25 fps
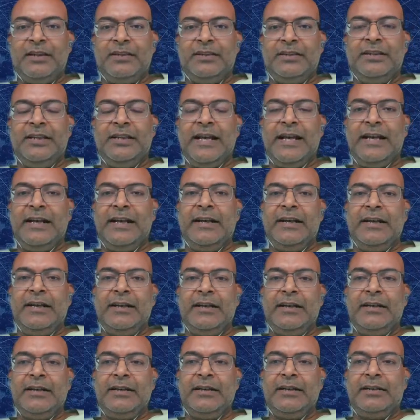than,
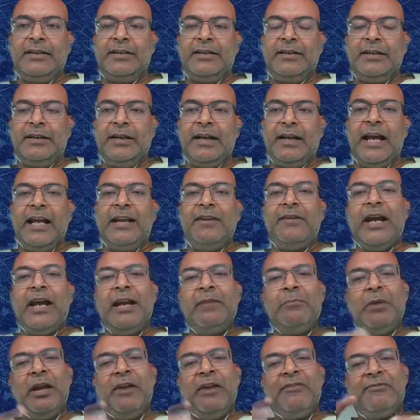and
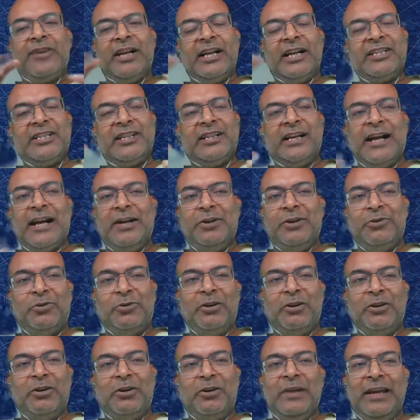by fresher, I
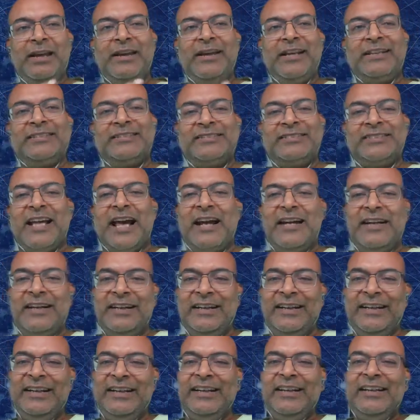don't mean
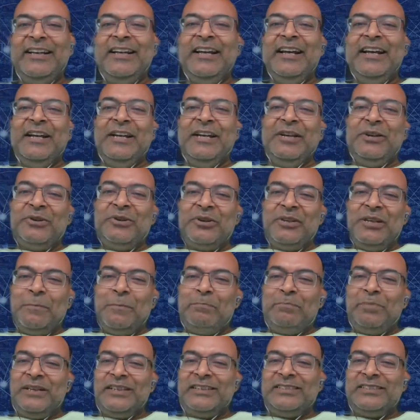necessarily, the
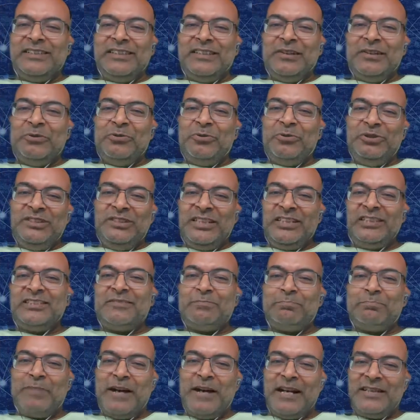person who just
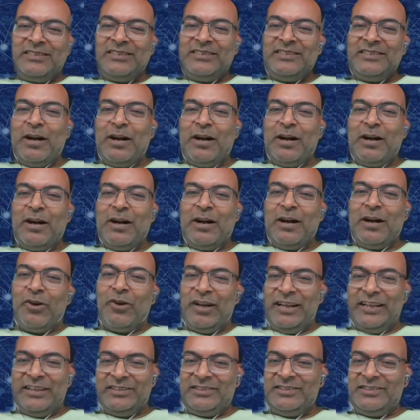passes out of
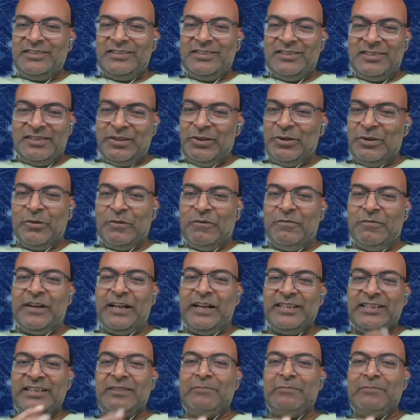college. No, fresher